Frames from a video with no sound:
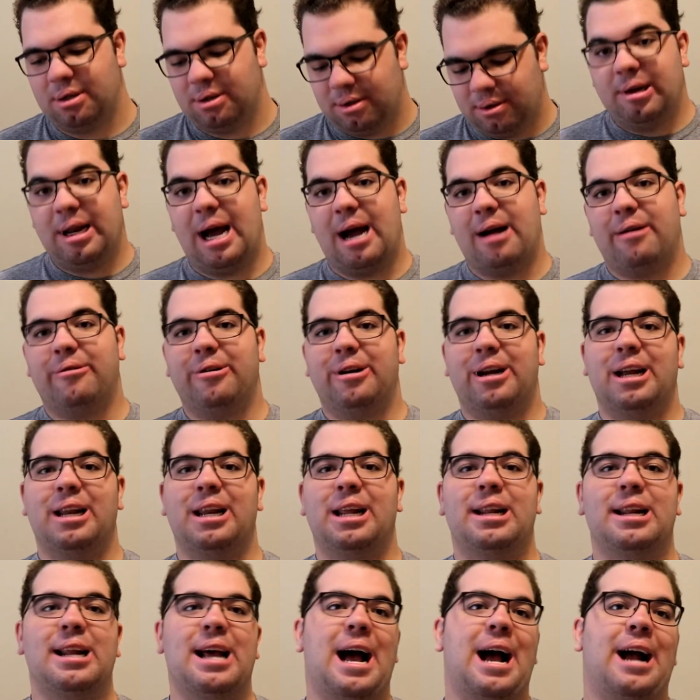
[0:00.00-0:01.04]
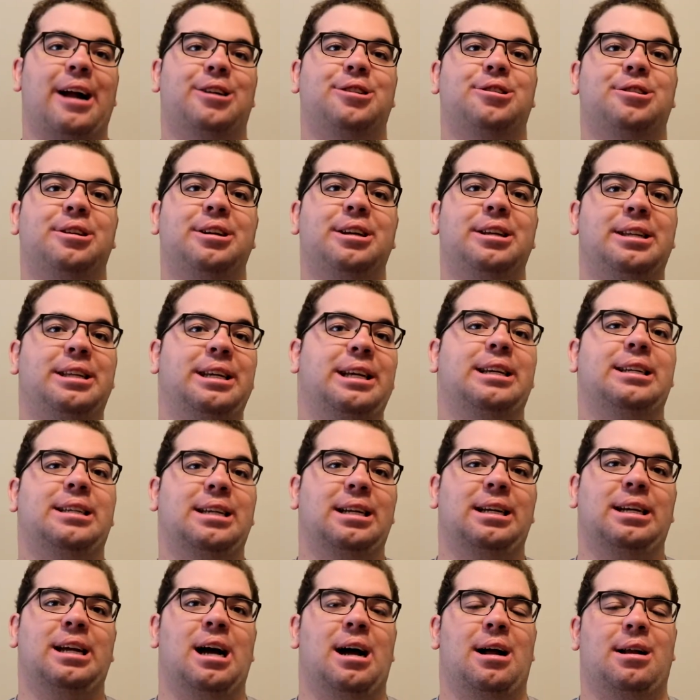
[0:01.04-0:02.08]
Now we're getting into actually
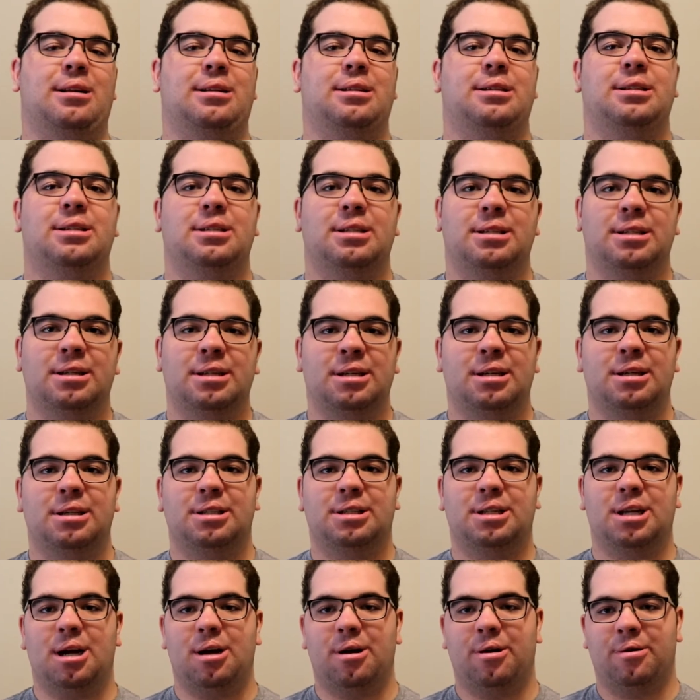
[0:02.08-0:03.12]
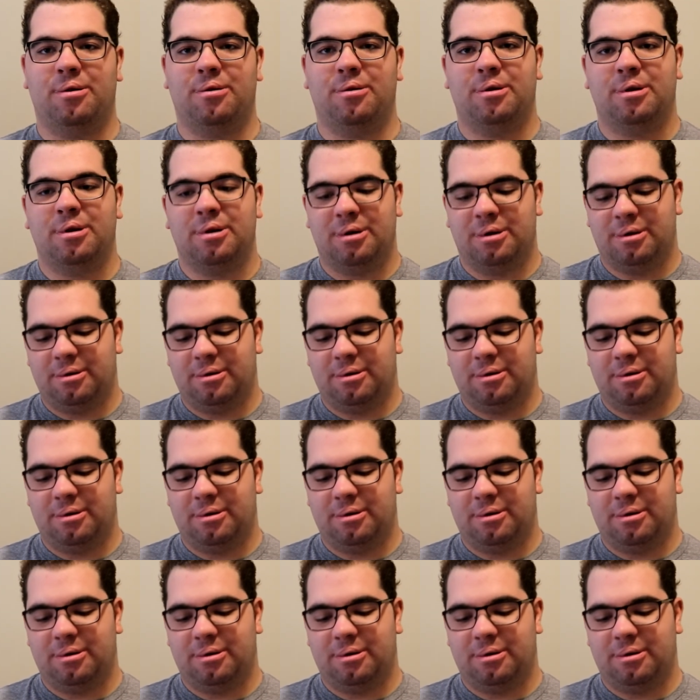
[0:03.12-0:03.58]
decent guns. So